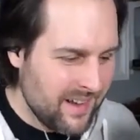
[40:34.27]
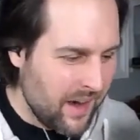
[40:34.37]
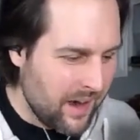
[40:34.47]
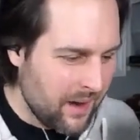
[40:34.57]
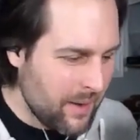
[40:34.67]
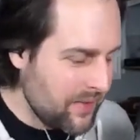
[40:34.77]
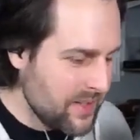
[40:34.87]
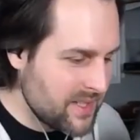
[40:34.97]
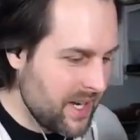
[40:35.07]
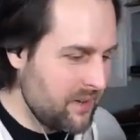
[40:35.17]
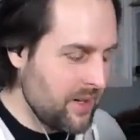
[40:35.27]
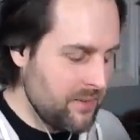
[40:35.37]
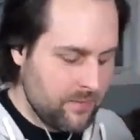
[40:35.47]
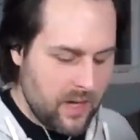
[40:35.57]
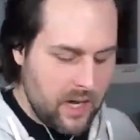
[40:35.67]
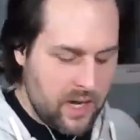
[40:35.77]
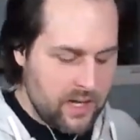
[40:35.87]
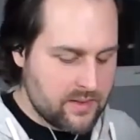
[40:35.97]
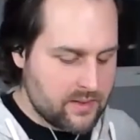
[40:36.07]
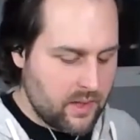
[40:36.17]
At the tannery,
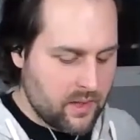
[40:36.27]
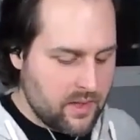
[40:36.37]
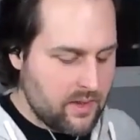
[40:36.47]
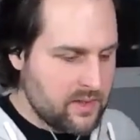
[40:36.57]
I started